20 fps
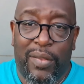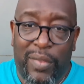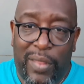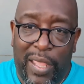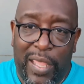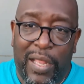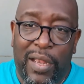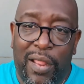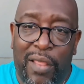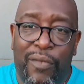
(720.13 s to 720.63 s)

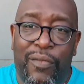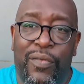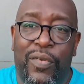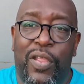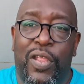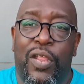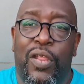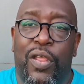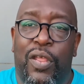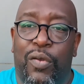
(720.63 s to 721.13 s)
their love
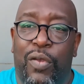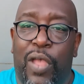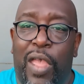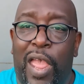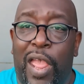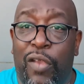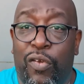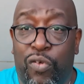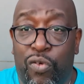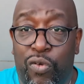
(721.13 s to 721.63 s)

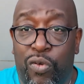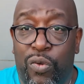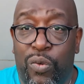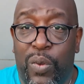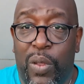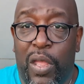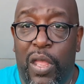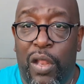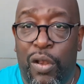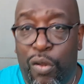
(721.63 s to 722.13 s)

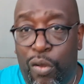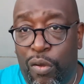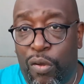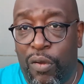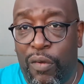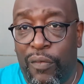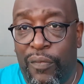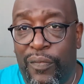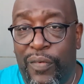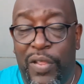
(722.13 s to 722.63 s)
outgrew a lot
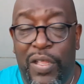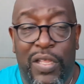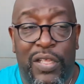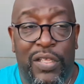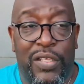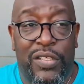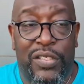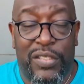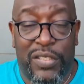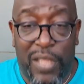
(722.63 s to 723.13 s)

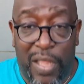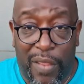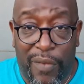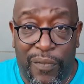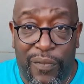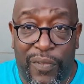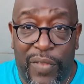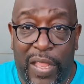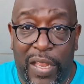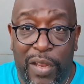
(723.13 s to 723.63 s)
of
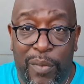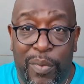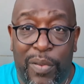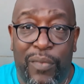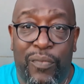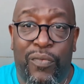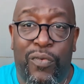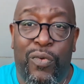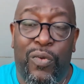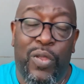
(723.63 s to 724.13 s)
stuff that they
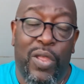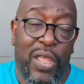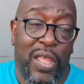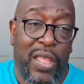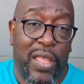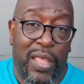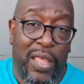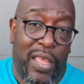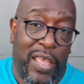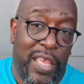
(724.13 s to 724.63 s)
went
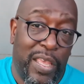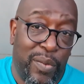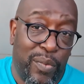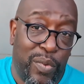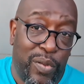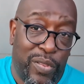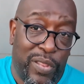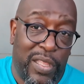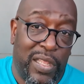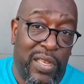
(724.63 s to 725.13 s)
through. He
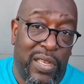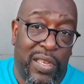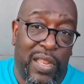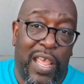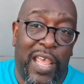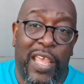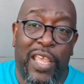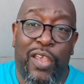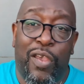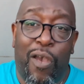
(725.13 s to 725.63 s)
was
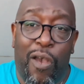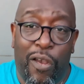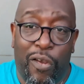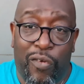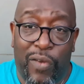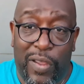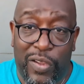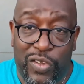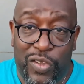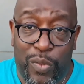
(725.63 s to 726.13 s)
in a car
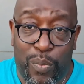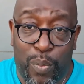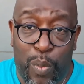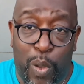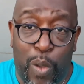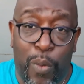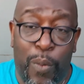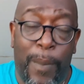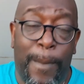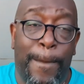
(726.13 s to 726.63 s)
crash as
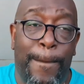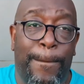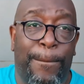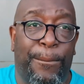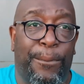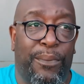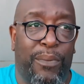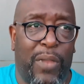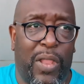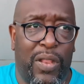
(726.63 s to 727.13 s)
well,
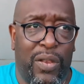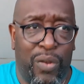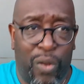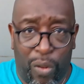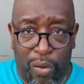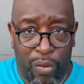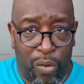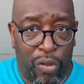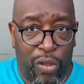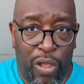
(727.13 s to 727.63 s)

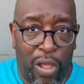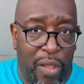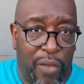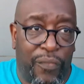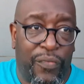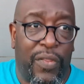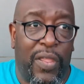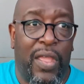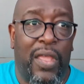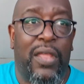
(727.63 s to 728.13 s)
not long
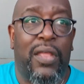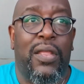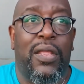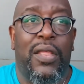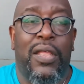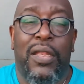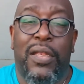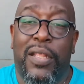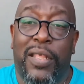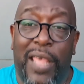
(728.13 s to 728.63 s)
after
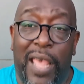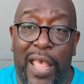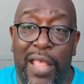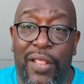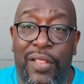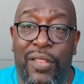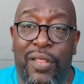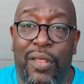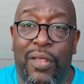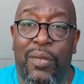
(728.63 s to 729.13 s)
the
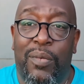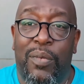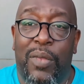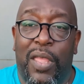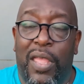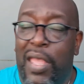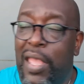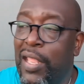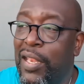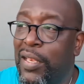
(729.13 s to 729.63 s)
cancer.
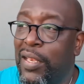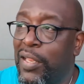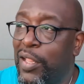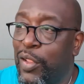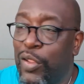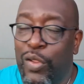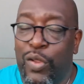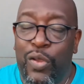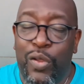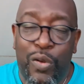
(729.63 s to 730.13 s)
And
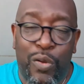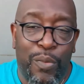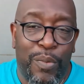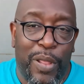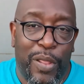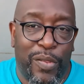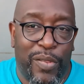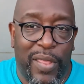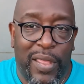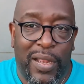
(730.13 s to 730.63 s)
you could
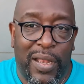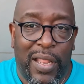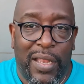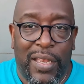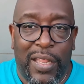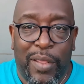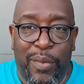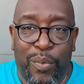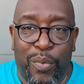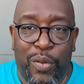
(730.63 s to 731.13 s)
almost say that
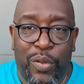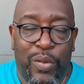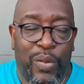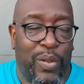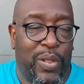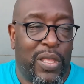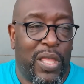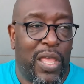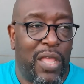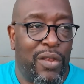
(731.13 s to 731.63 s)
they
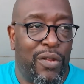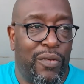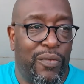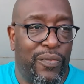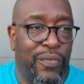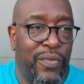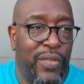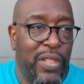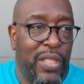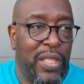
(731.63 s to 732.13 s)
were kind
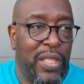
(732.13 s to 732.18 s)
of